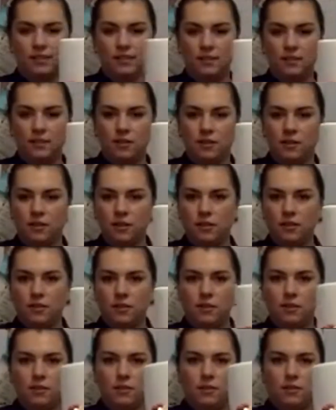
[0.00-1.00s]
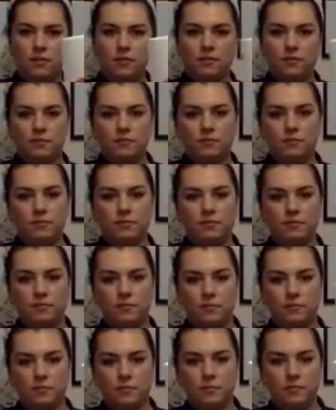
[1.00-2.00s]

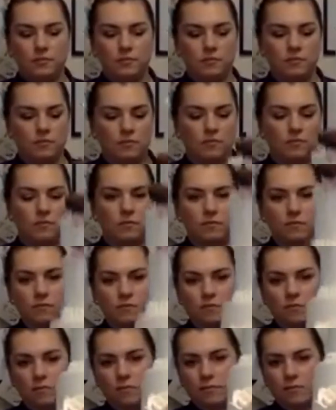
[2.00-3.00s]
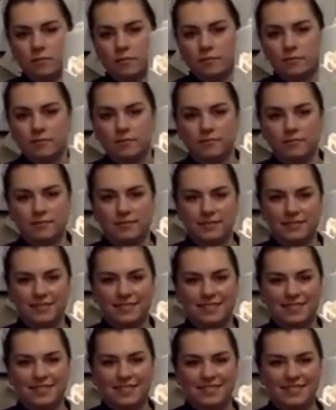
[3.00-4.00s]

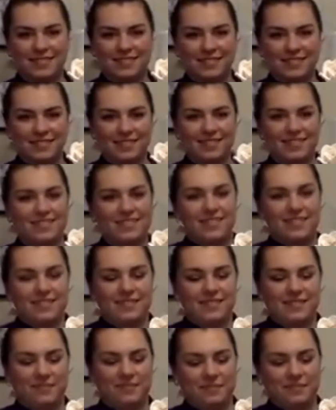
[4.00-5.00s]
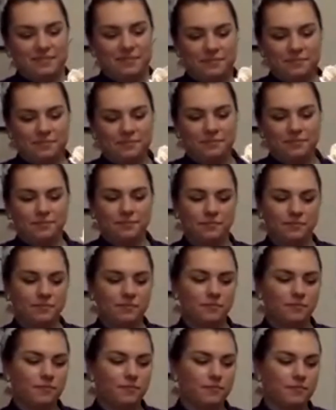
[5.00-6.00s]

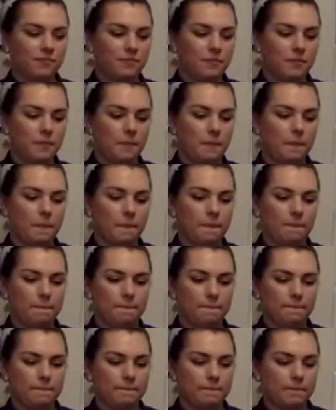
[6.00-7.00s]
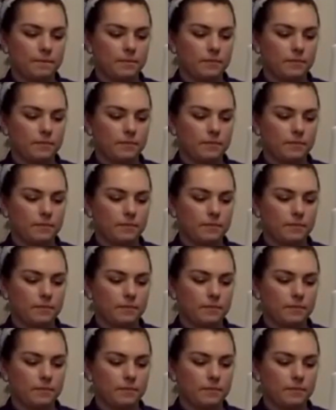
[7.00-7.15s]
(not speaking)